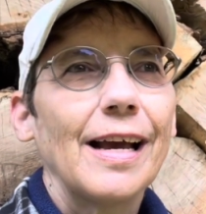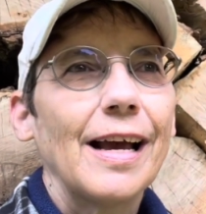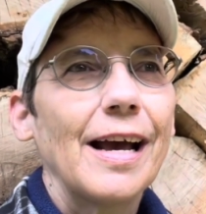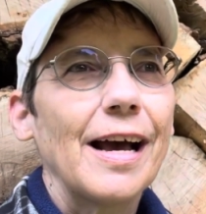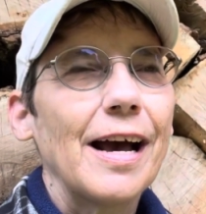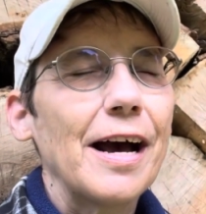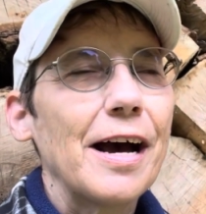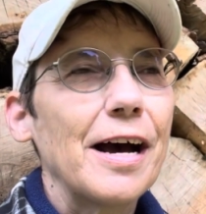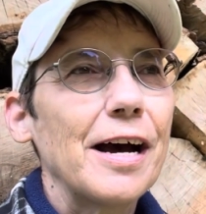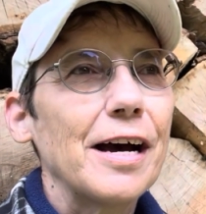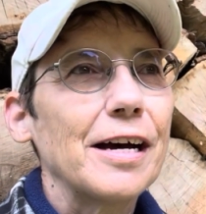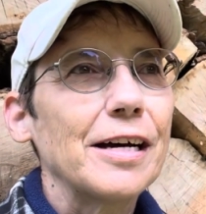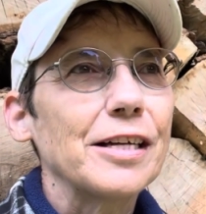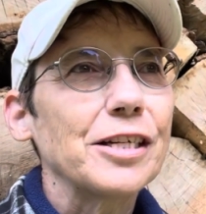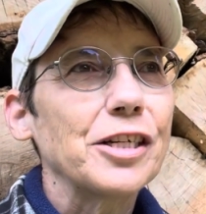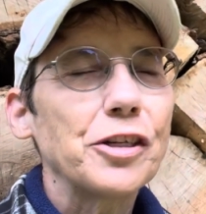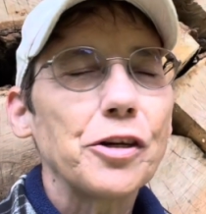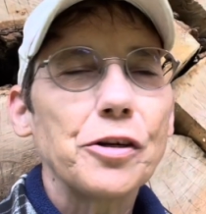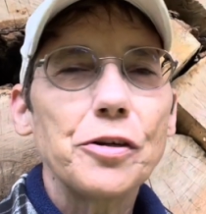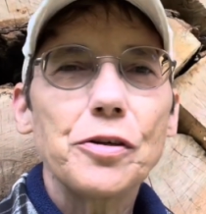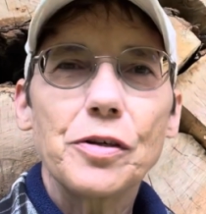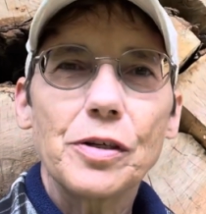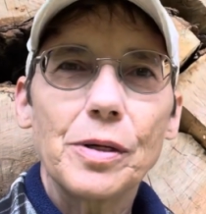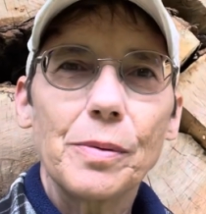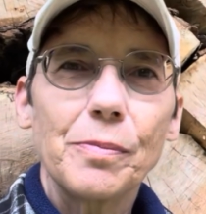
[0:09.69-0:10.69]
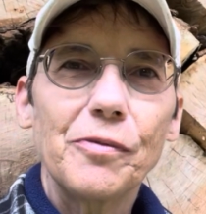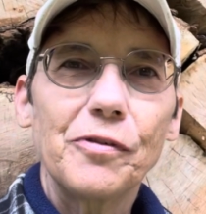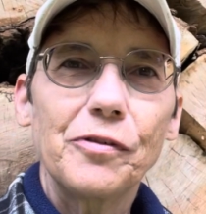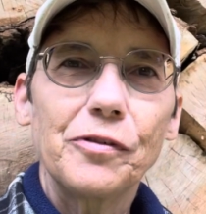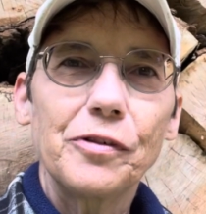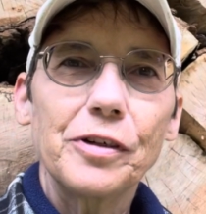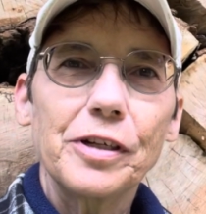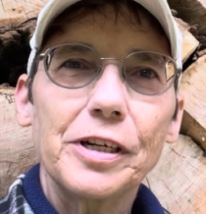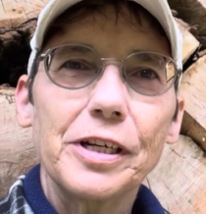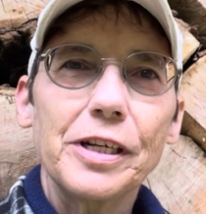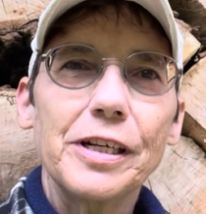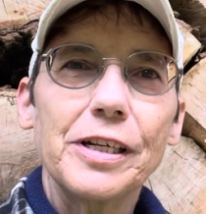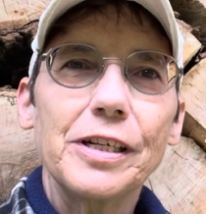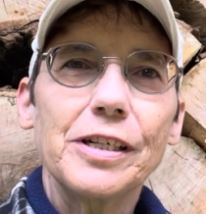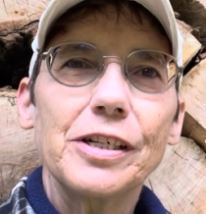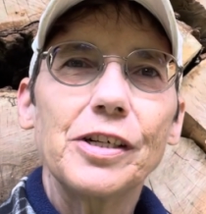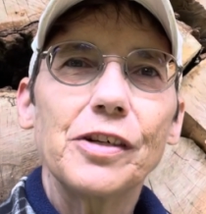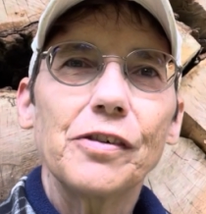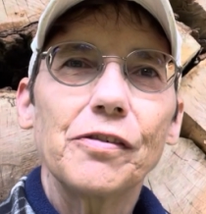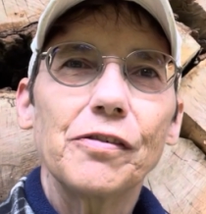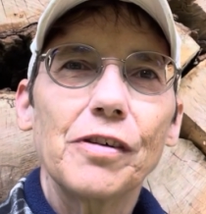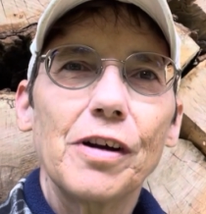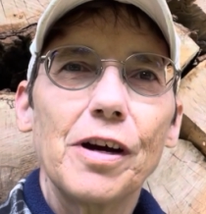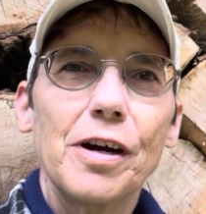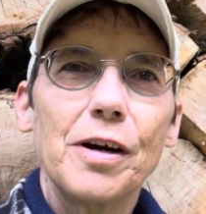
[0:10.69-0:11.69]
show you some footage
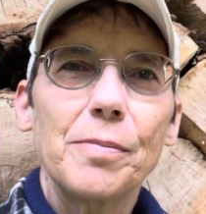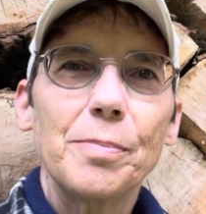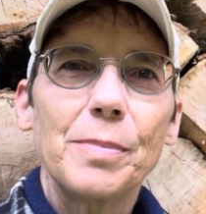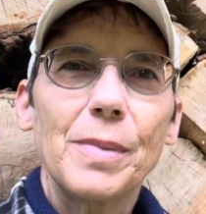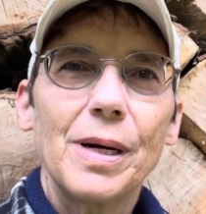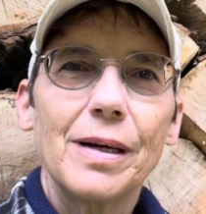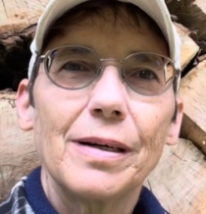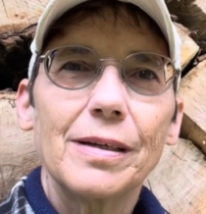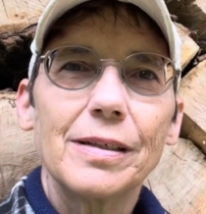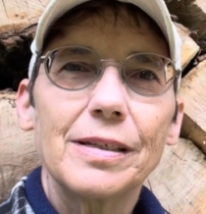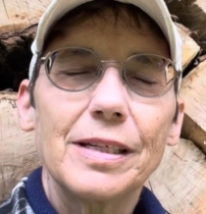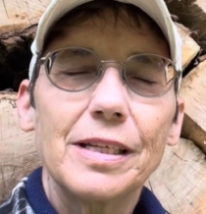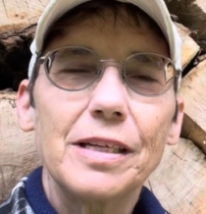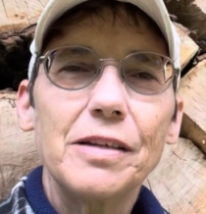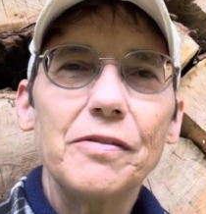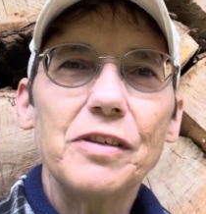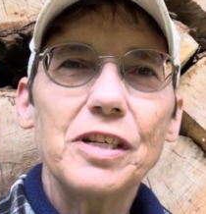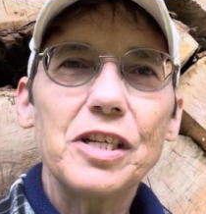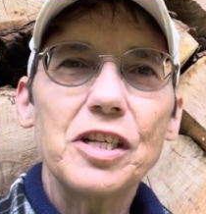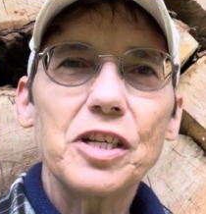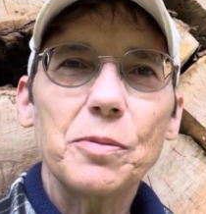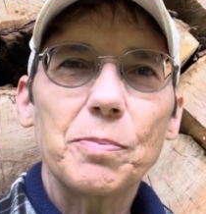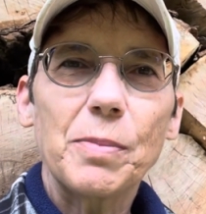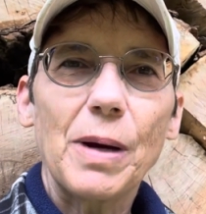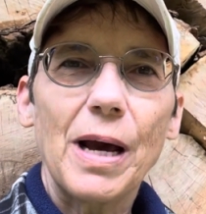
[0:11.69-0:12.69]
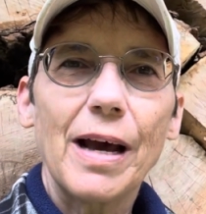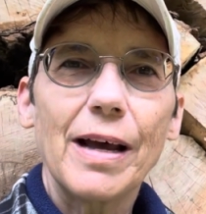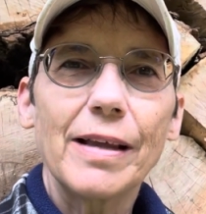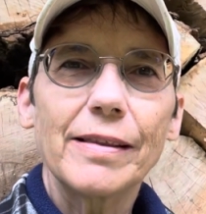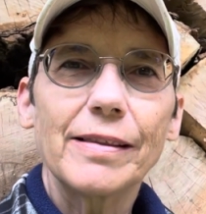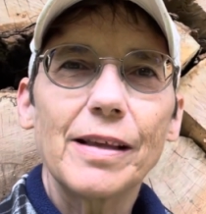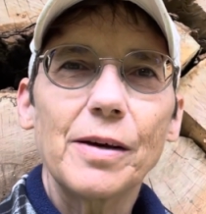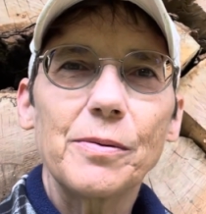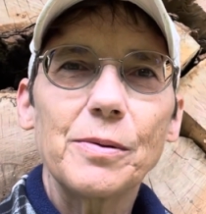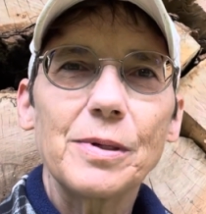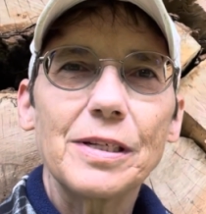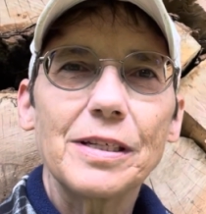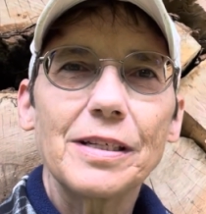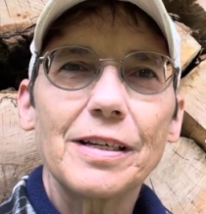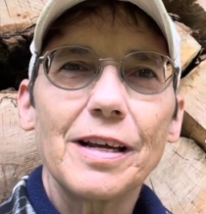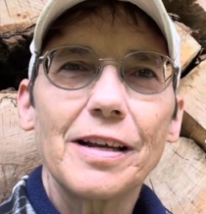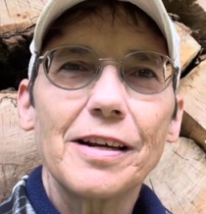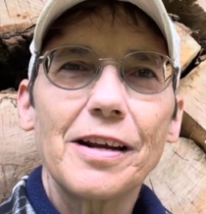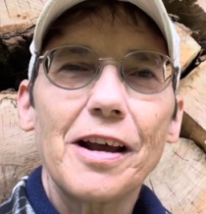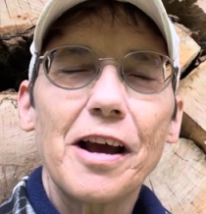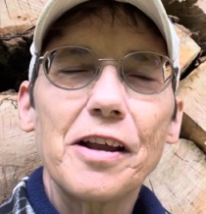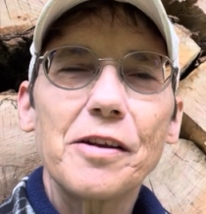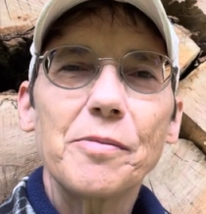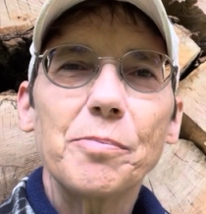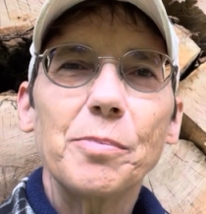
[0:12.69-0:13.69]
from a TV spot that was done
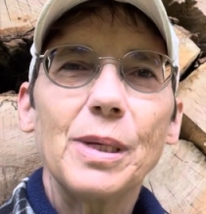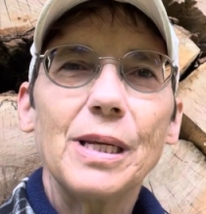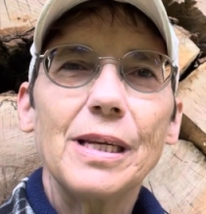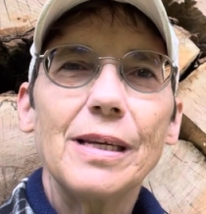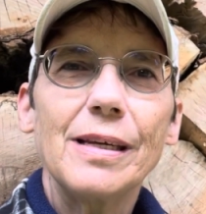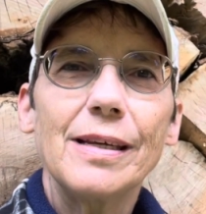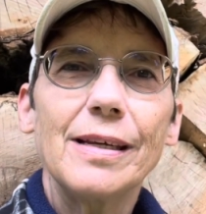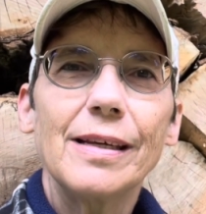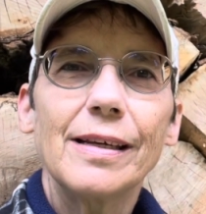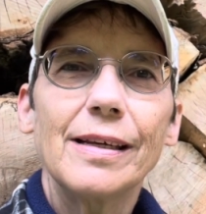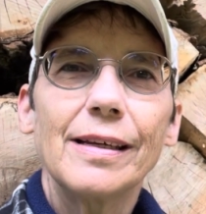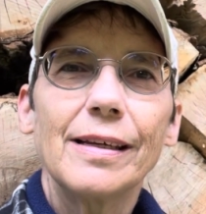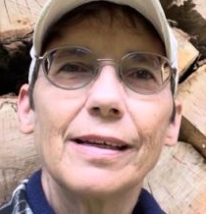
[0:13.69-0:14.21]
on me,